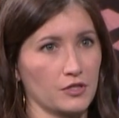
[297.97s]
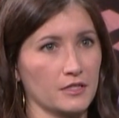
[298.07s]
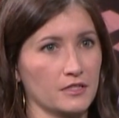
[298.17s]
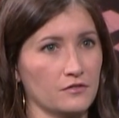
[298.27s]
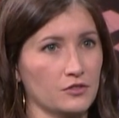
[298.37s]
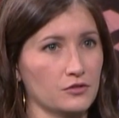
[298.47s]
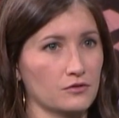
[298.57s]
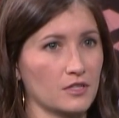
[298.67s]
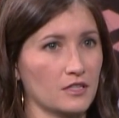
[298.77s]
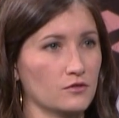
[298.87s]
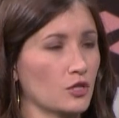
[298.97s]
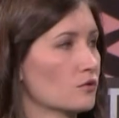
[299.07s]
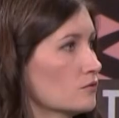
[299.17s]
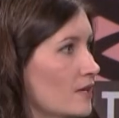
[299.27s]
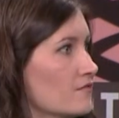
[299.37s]
and if you kind of
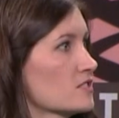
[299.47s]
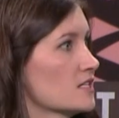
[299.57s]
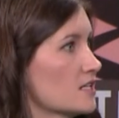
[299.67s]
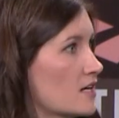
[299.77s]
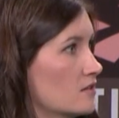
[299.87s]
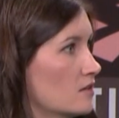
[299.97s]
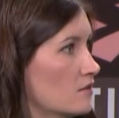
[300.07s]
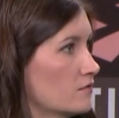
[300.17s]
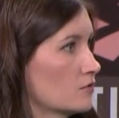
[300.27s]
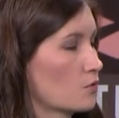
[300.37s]
don't emphasize that enough,